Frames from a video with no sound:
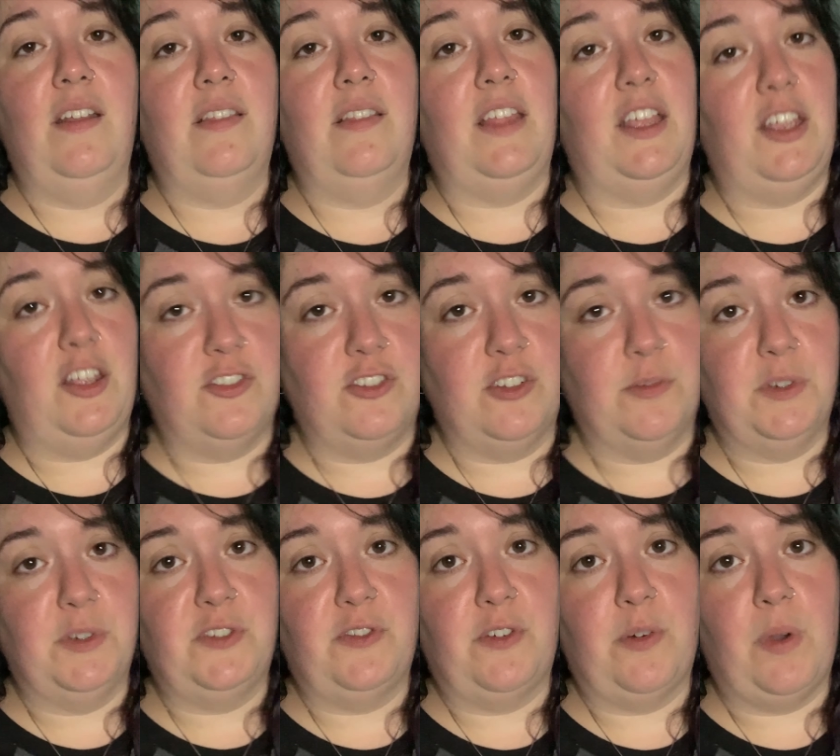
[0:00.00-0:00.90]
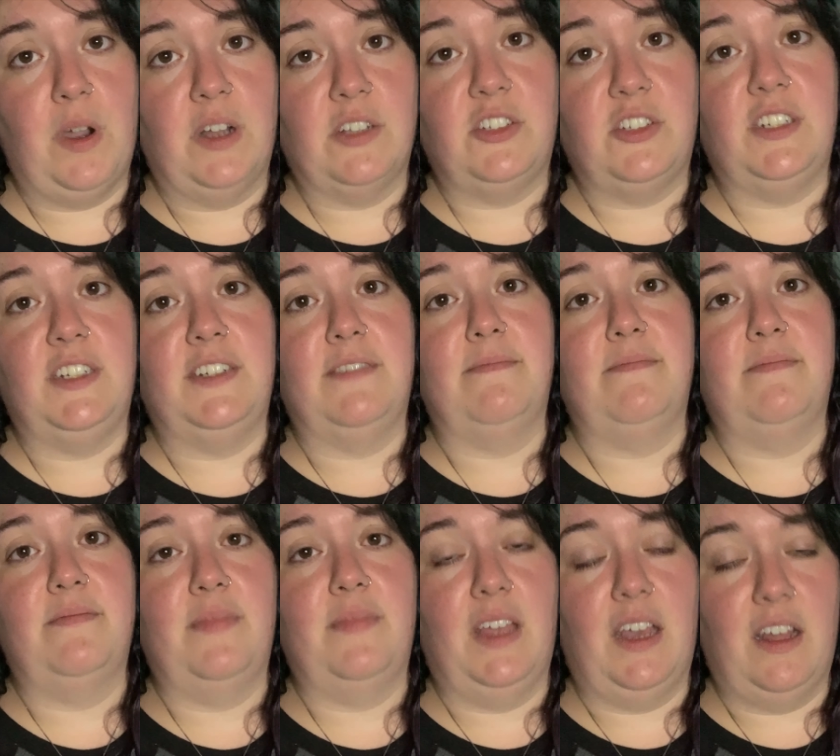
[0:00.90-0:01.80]
Thank you so much for watching.
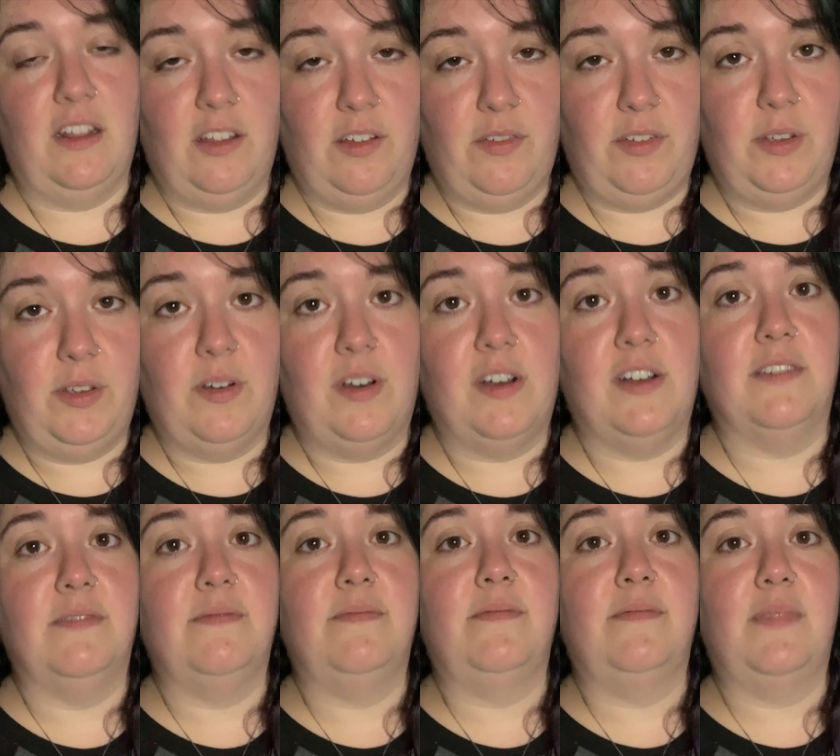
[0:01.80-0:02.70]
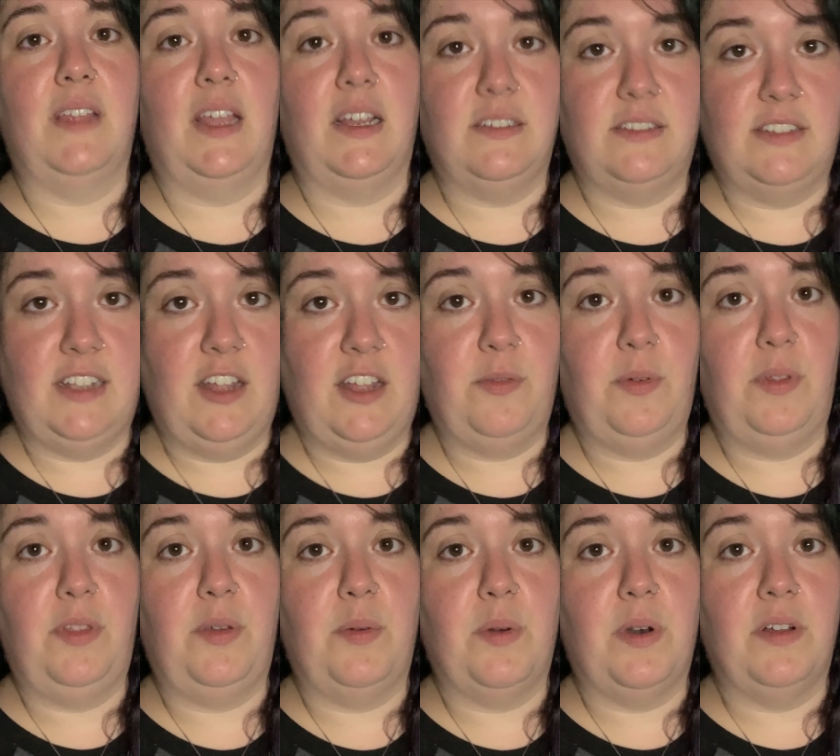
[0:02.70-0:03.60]
I love you all. I stand with
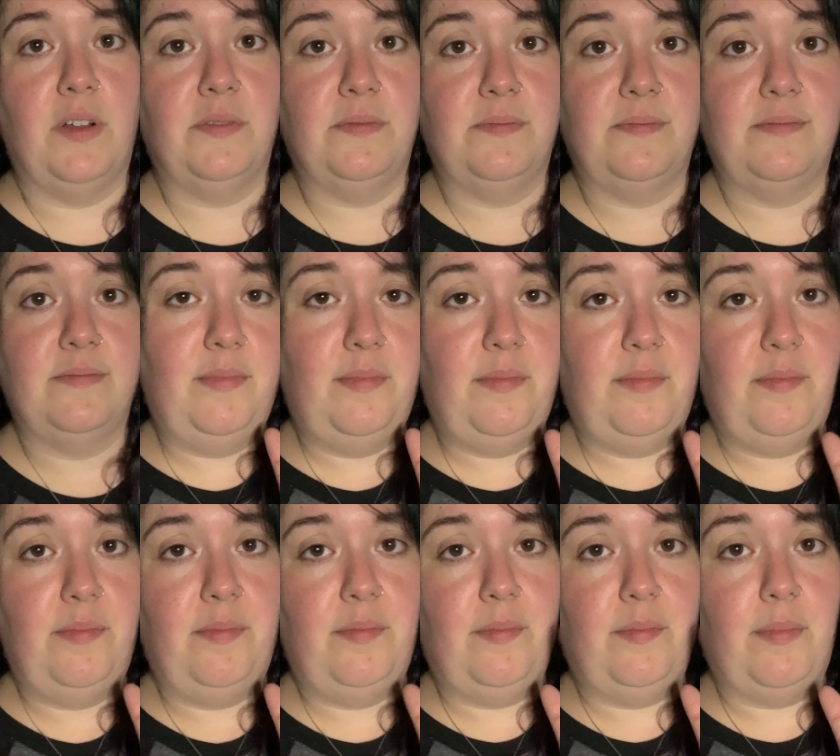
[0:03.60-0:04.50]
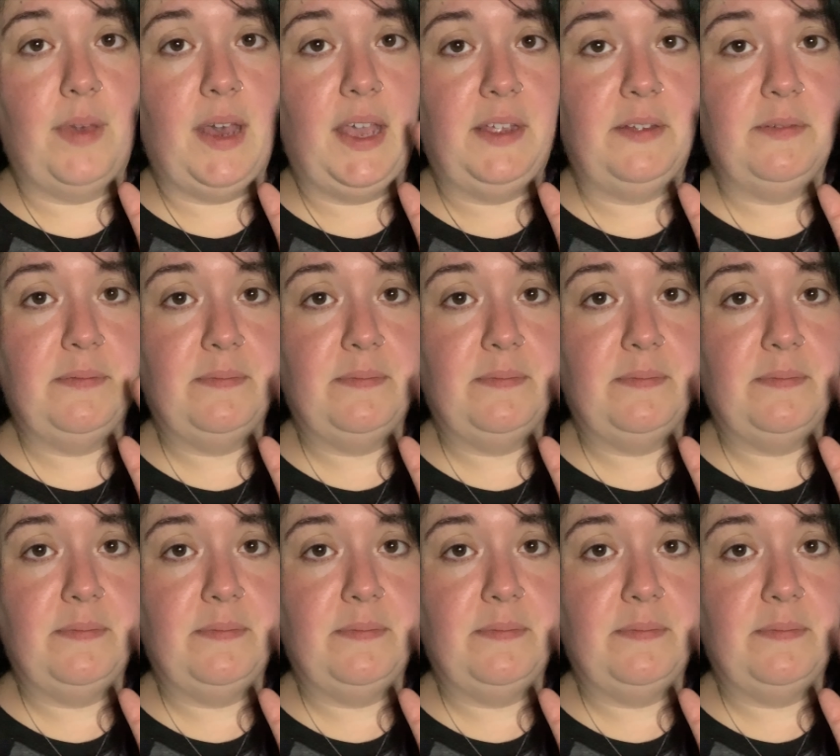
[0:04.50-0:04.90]
you all. Bye.